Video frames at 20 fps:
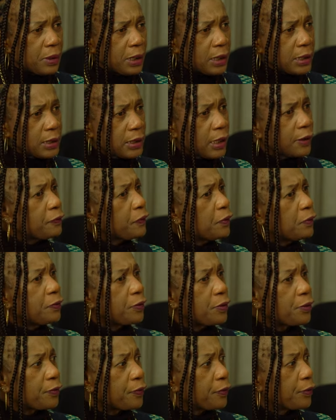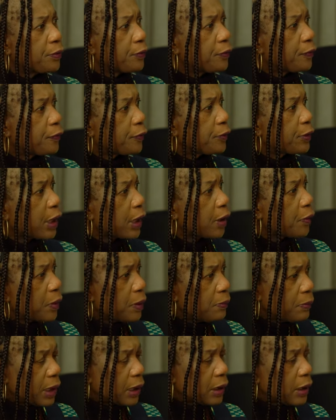beings. They feel for their
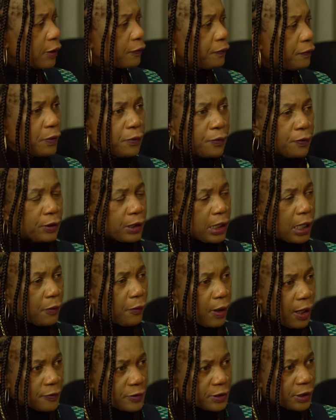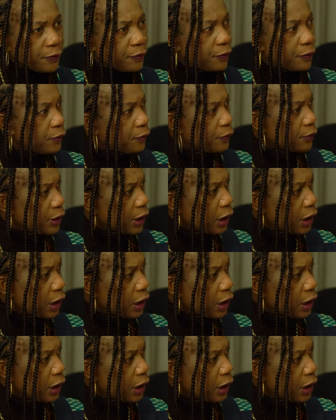women. They feel for their wives. They feel for